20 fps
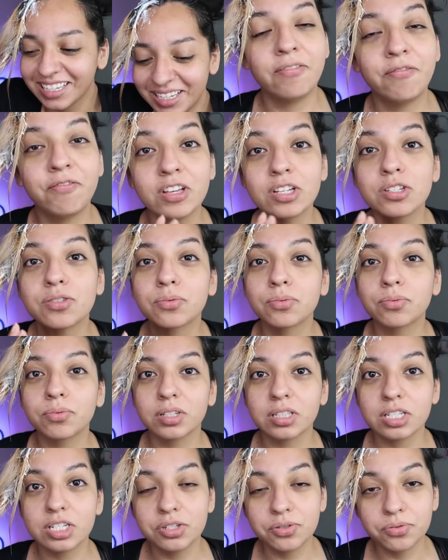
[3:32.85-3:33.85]
It feels
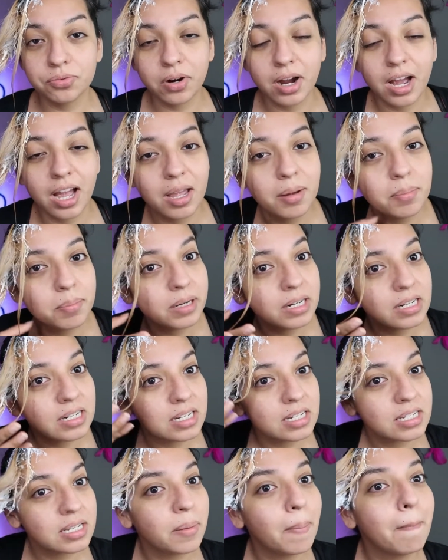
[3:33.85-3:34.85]
really dry, but it
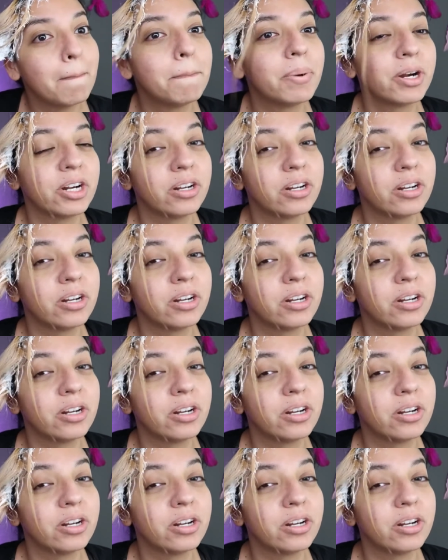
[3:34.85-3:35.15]
doesn't